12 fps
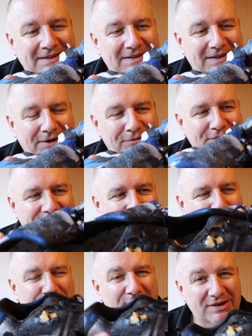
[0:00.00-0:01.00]
they were
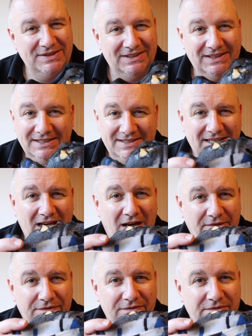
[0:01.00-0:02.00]
surprisingly
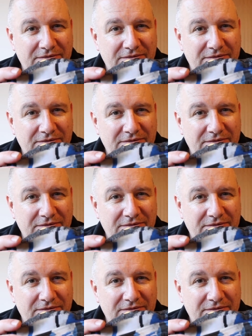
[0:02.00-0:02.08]
tough.